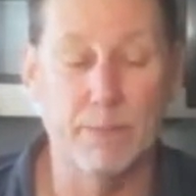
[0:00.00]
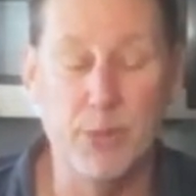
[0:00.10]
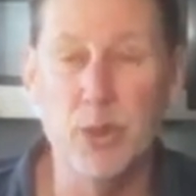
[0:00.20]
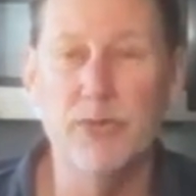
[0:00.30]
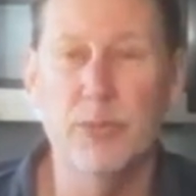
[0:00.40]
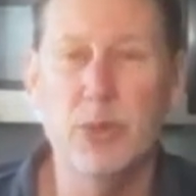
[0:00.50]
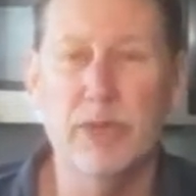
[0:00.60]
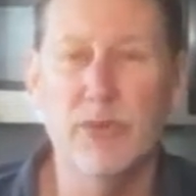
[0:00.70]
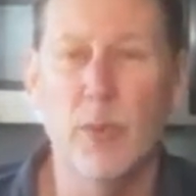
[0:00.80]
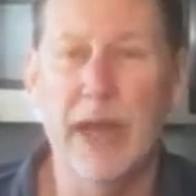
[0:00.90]
beautiful,
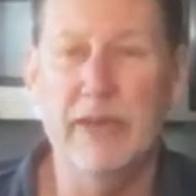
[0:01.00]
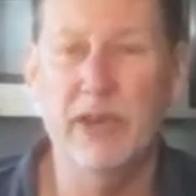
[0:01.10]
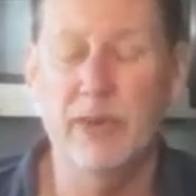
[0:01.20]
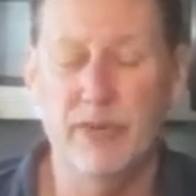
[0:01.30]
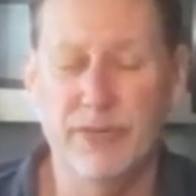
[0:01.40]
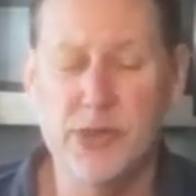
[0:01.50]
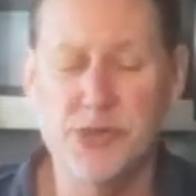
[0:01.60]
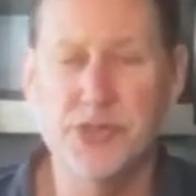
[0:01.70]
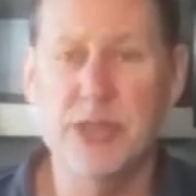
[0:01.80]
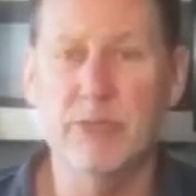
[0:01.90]
beautiful winery. We've
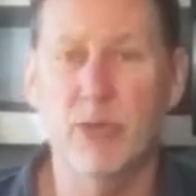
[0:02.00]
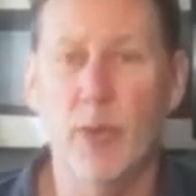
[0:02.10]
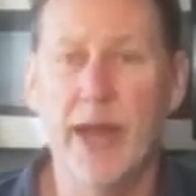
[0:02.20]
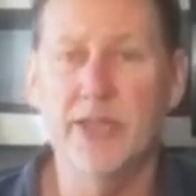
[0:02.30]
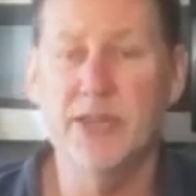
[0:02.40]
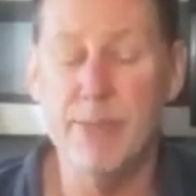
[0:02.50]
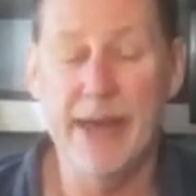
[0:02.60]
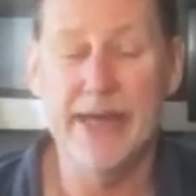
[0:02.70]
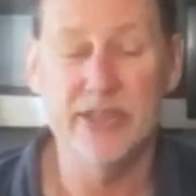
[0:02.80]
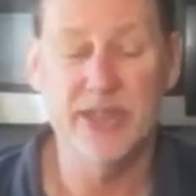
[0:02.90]
featured some of their wines in the
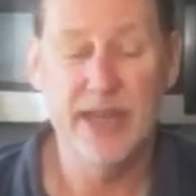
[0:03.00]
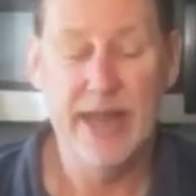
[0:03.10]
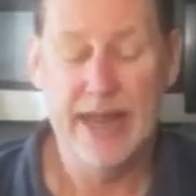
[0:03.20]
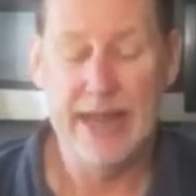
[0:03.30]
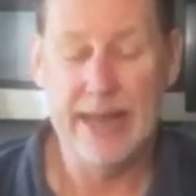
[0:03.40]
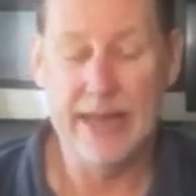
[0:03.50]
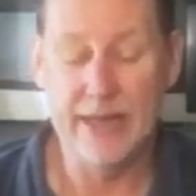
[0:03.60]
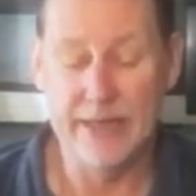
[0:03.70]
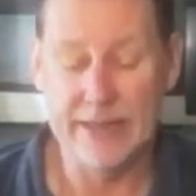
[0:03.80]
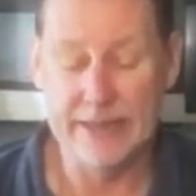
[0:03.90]
past.
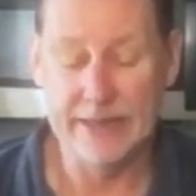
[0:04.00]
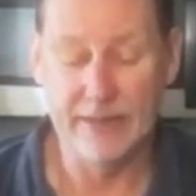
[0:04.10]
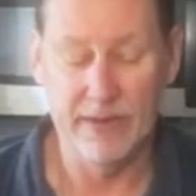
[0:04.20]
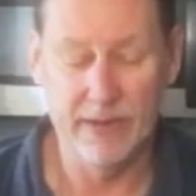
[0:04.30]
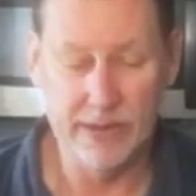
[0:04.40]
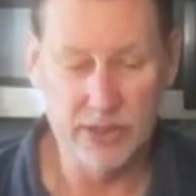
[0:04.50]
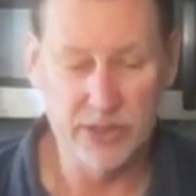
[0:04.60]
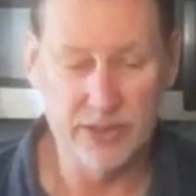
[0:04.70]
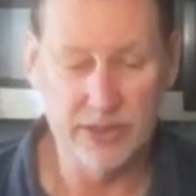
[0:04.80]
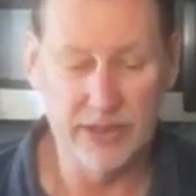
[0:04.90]
And uh,
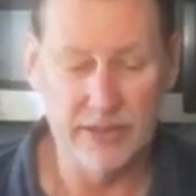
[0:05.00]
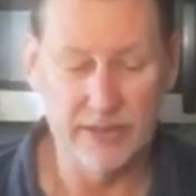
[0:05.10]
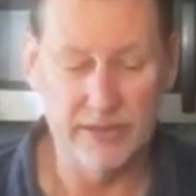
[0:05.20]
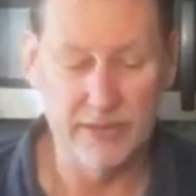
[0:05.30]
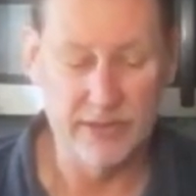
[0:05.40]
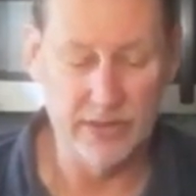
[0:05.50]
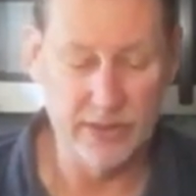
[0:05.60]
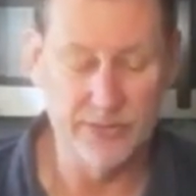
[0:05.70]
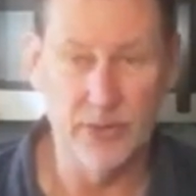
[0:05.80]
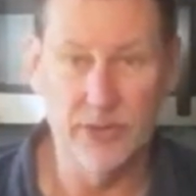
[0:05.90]
these, uh, the,
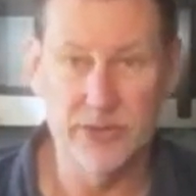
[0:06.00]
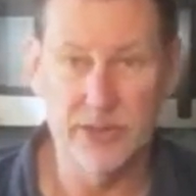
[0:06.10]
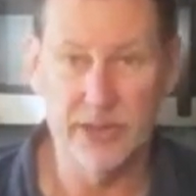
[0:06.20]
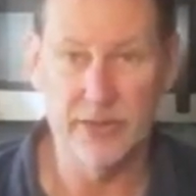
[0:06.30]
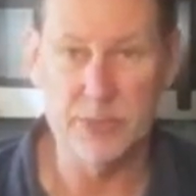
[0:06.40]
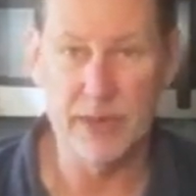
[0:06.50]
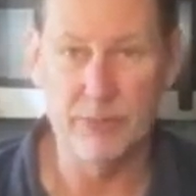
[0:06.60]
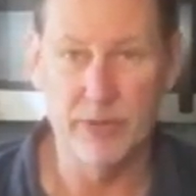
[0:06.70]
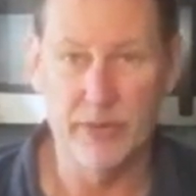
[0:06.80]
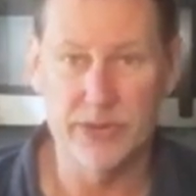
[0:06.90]
these folks, uh, the
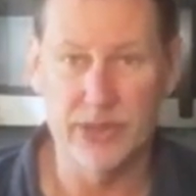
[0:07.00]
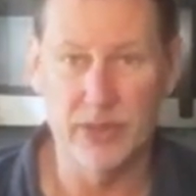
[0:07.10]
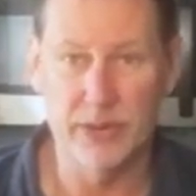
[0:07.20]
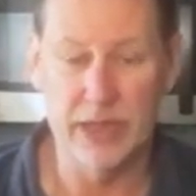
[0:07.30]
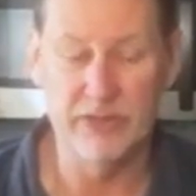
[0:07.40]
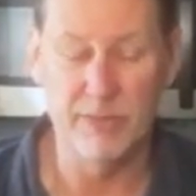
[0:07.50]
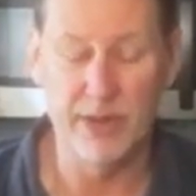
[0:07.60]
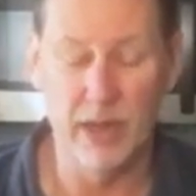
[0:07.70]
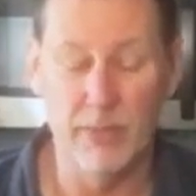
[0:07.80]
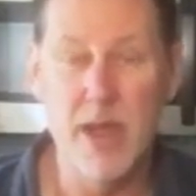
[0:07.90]
Speck brothers that own Henry
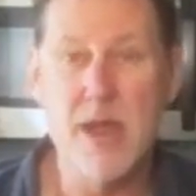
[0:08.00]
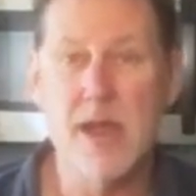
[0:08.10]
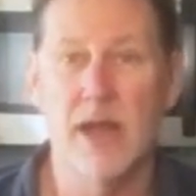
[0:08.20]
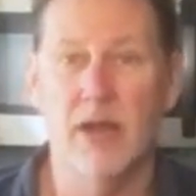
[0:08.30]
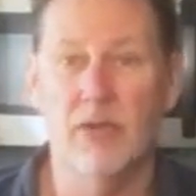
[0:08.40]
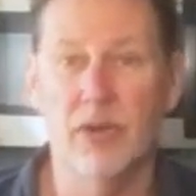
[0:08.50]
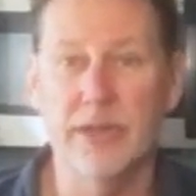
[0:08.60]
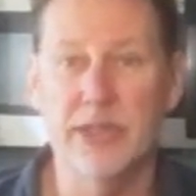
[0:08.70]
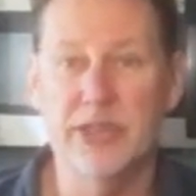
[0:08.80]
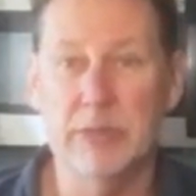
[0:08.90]
Pelham, are
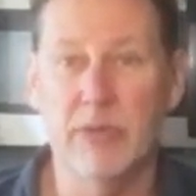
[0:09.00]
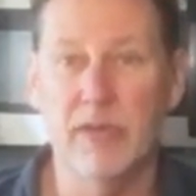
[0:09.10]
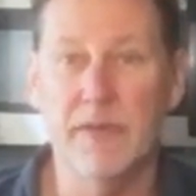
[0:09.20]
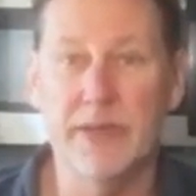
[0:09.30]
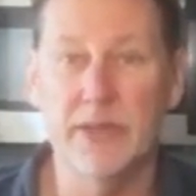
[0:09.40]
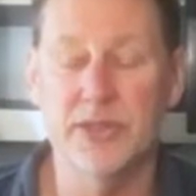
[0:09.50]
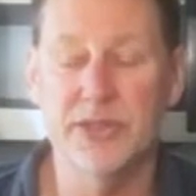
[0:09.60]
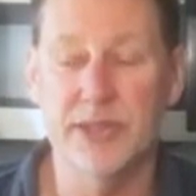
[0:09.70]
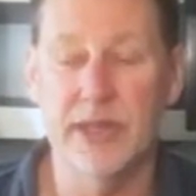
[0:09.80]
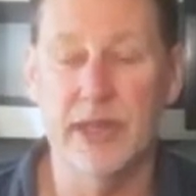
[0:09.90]
really some of the
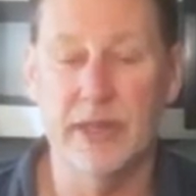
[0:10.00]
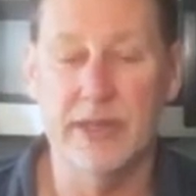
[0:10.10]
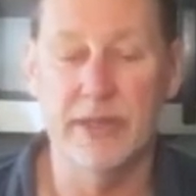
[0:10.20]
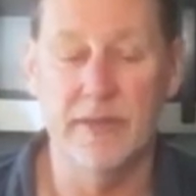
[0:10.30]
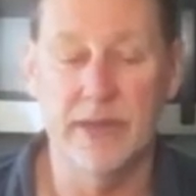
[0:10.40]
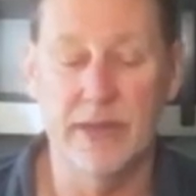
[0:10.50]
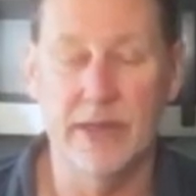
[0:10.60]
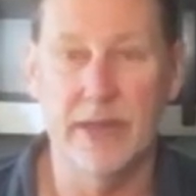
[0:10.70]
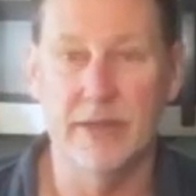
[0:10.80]
leaders uh, in the,